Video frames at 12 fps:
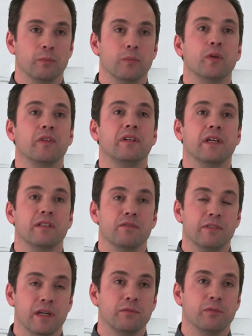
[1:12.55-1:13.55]
More than
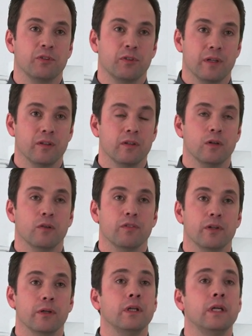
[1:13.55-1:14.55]
99% of
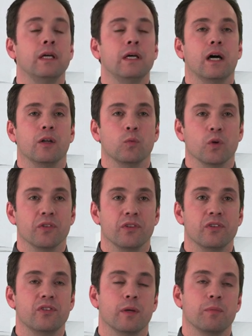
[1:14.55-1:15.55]
the
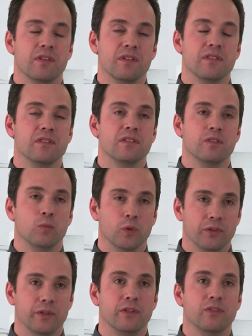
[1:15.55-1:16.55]
unwanted substances in
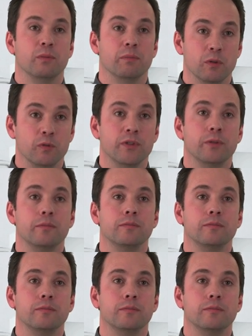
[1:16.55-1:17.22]
water is removed.